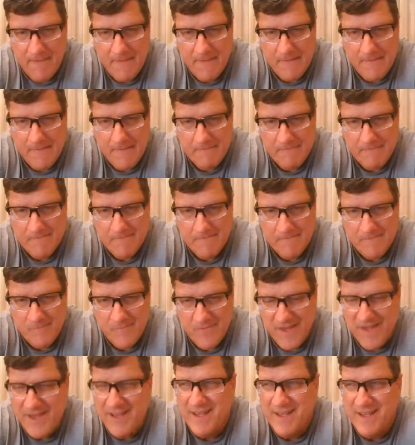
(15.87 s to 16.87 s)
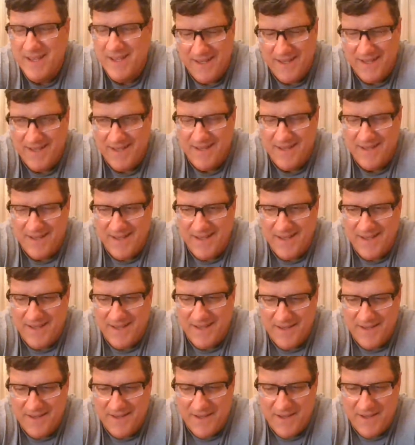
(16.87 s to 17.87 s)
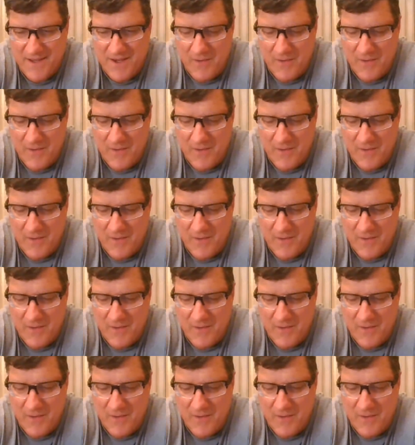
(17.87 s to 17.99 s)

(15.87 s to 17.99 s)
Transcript: I don't understand this.